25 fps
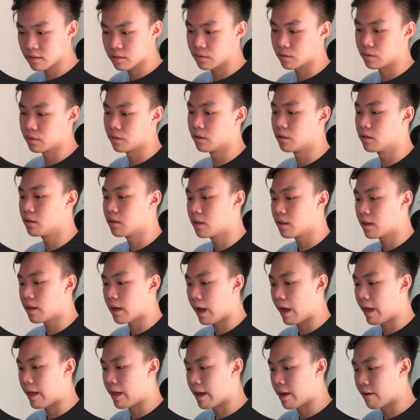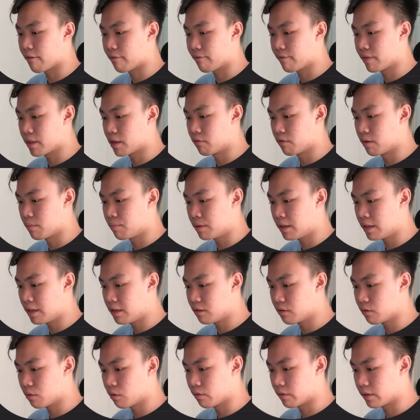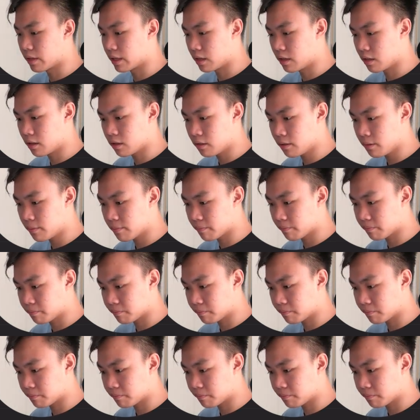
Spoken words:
So I have the repeat over here.